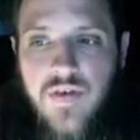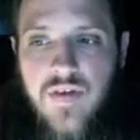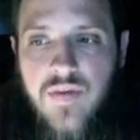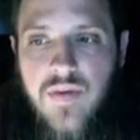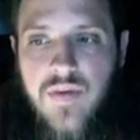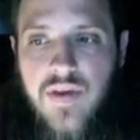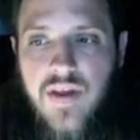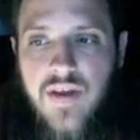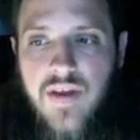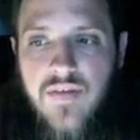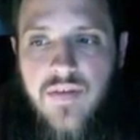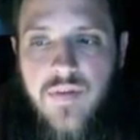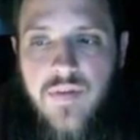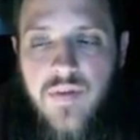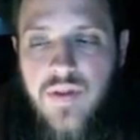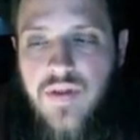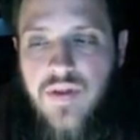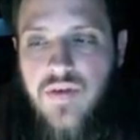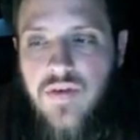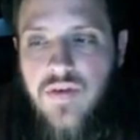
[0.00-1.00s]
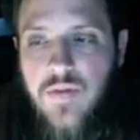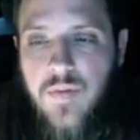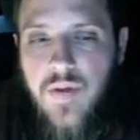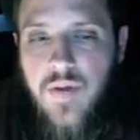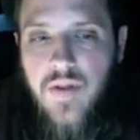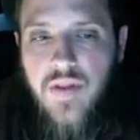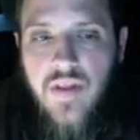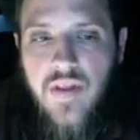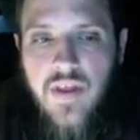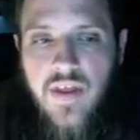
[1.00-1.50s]
that we have, that we learned
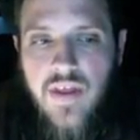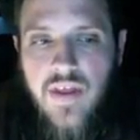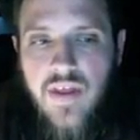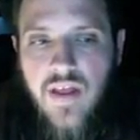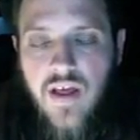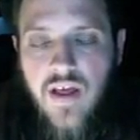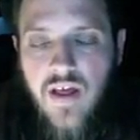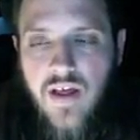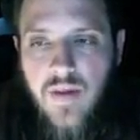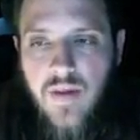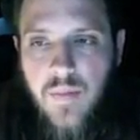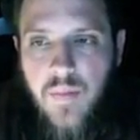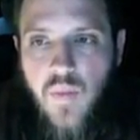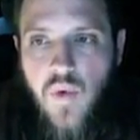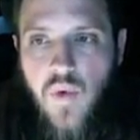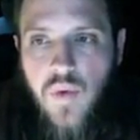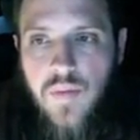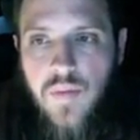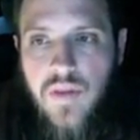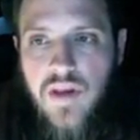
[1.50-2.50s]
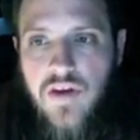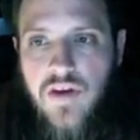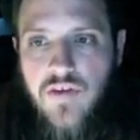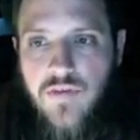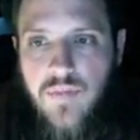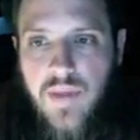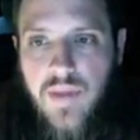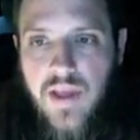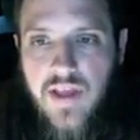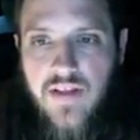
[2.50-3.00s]
about, more meteors
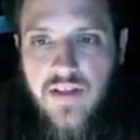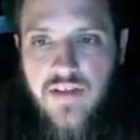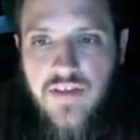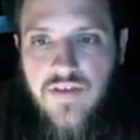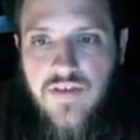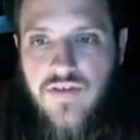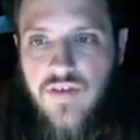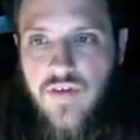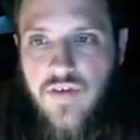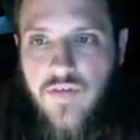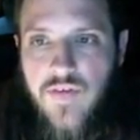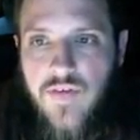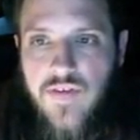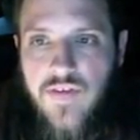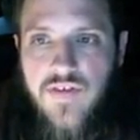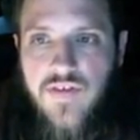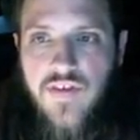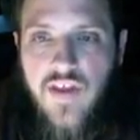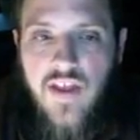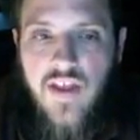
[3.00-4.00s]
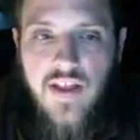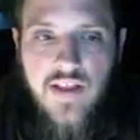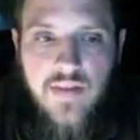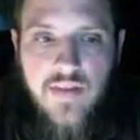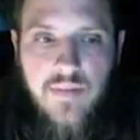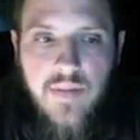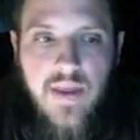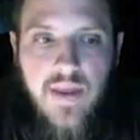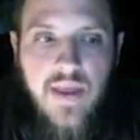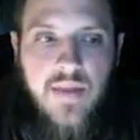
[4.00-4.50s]
make it to the surface
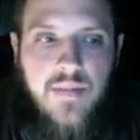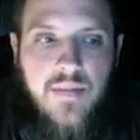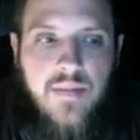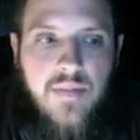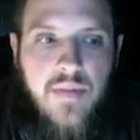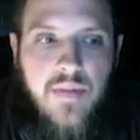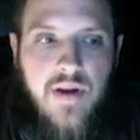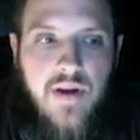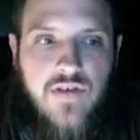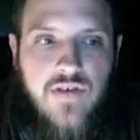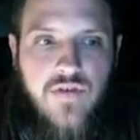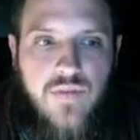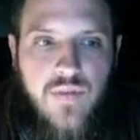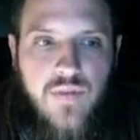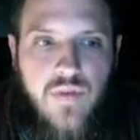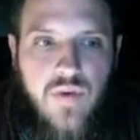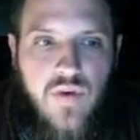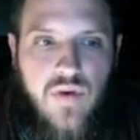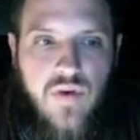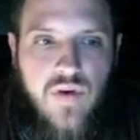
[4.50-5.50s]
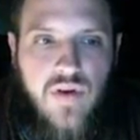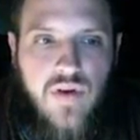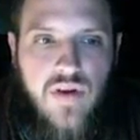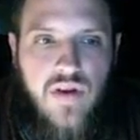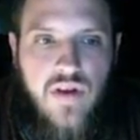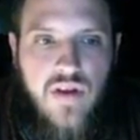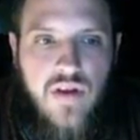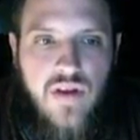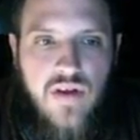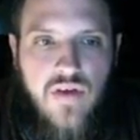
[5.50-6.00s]
and make it much more
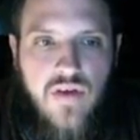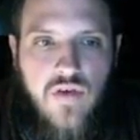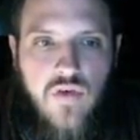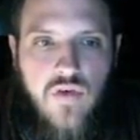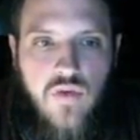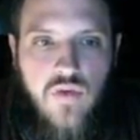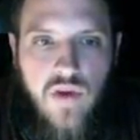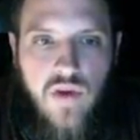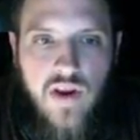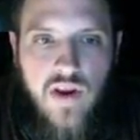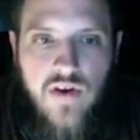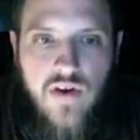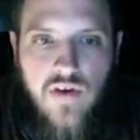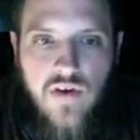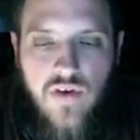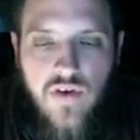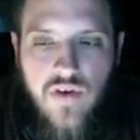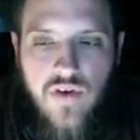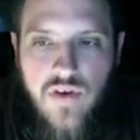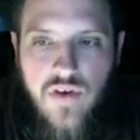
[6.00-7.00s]
crater